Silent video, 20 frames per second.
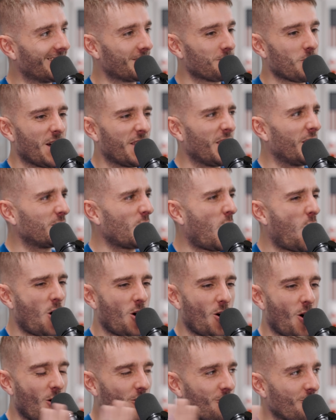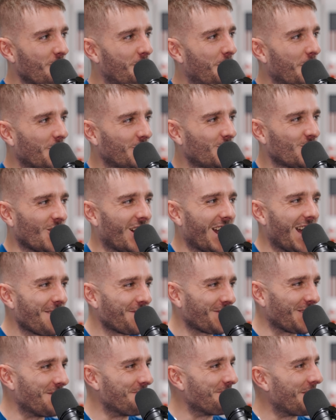That's why those horrible
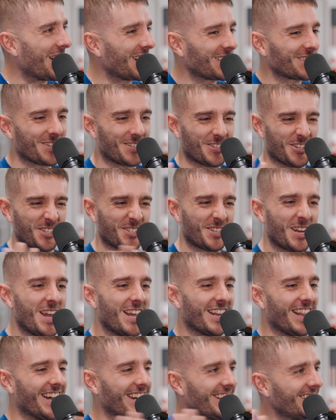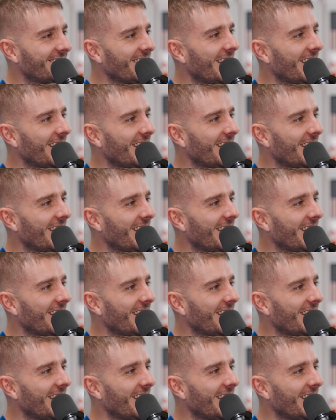triathlon think, bikes are just like